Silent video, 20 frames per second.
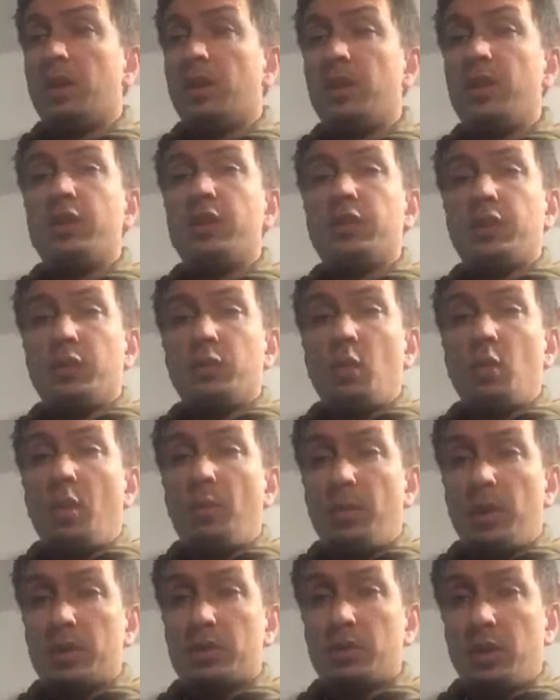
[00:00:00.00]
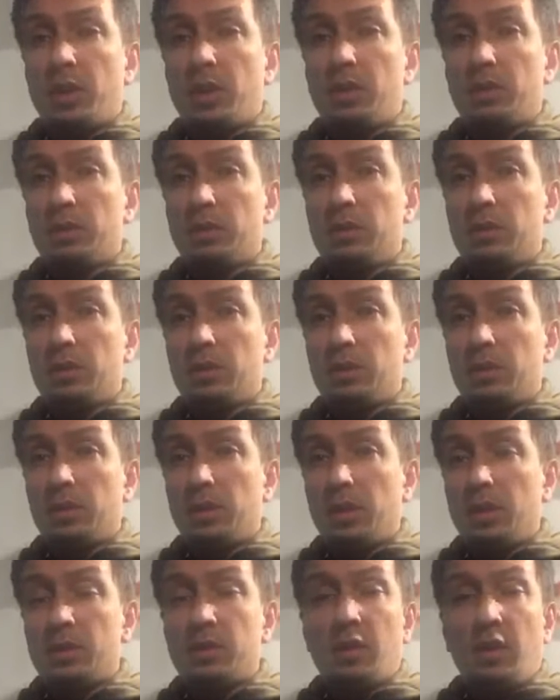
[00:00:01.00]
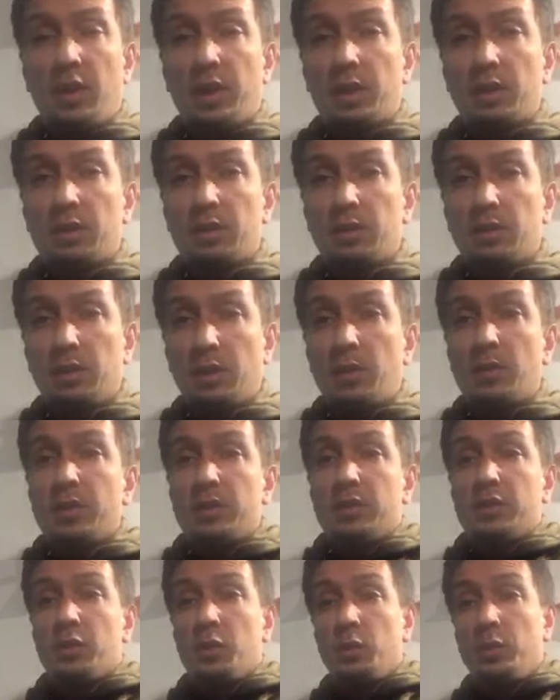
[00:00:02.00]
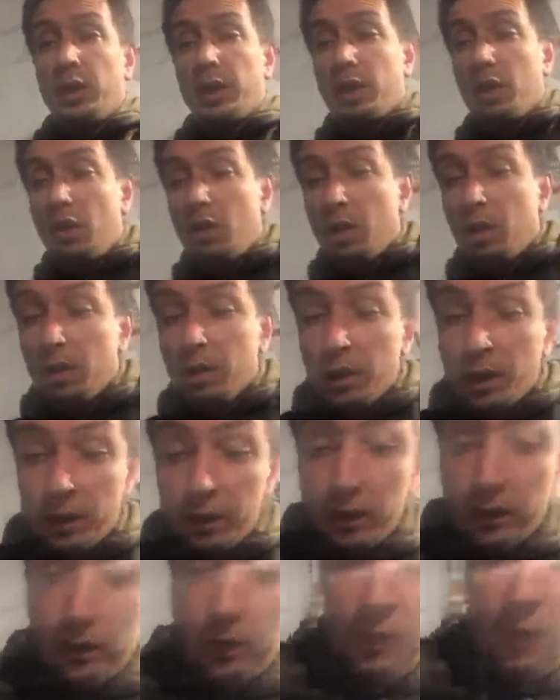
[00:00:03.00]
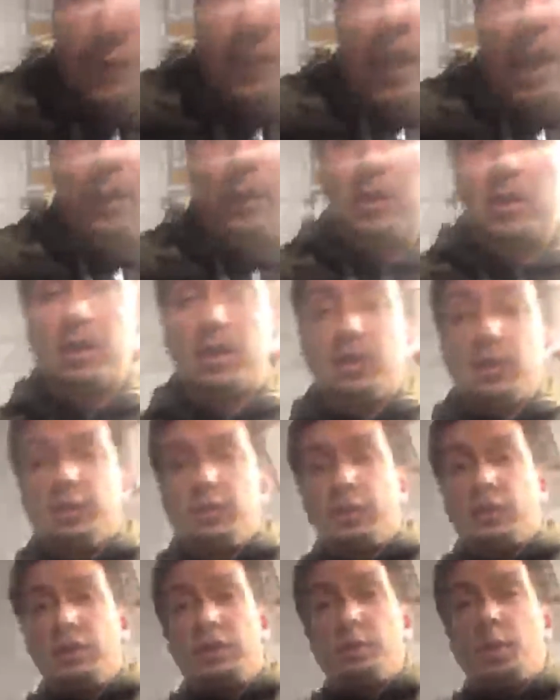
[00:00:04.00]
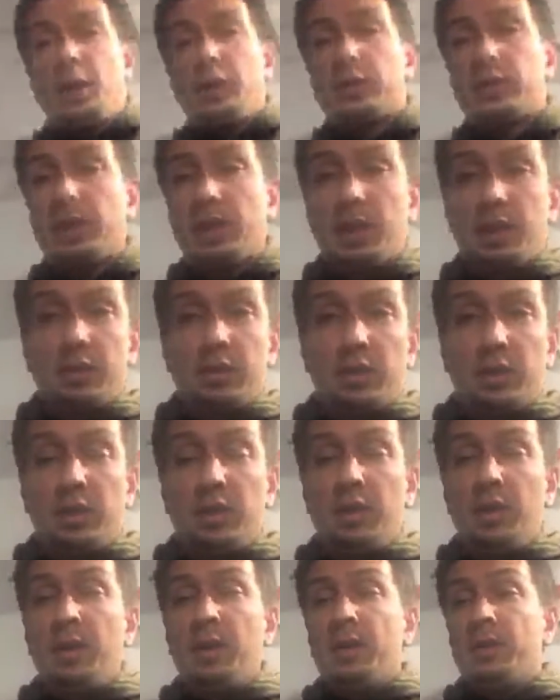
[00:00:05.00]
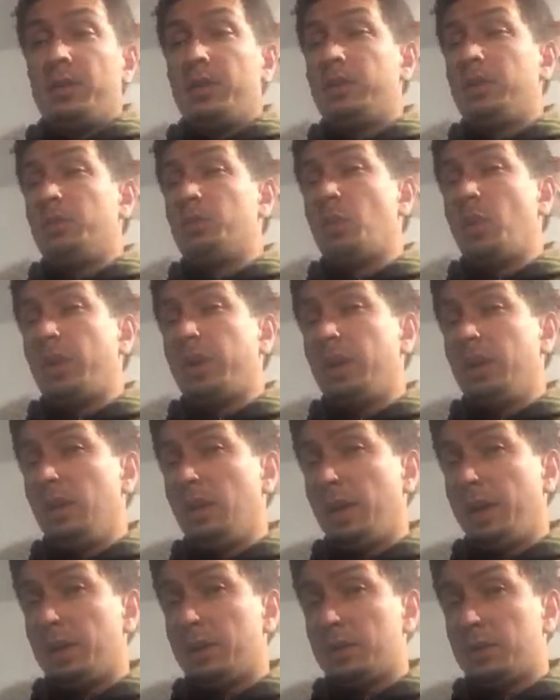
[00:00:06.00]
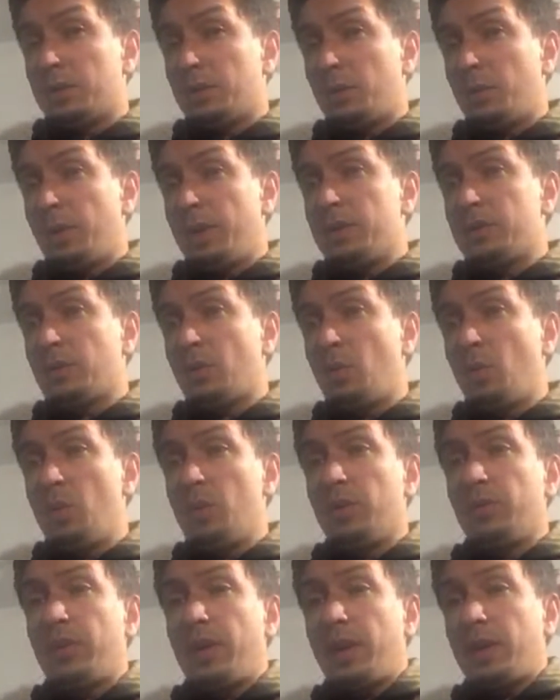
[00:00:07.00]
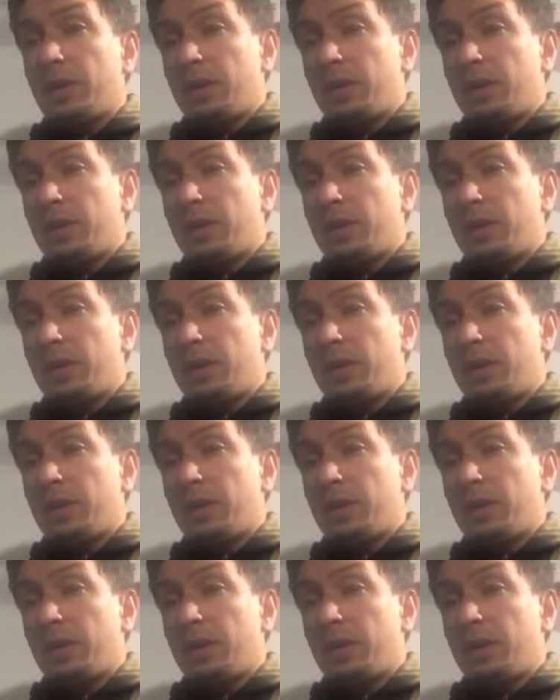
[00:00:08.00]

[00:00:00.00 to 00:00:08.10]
this is what my child is like. You know, this is who they are. This is his character. This is his personality. This is what he likes. All right. So all of that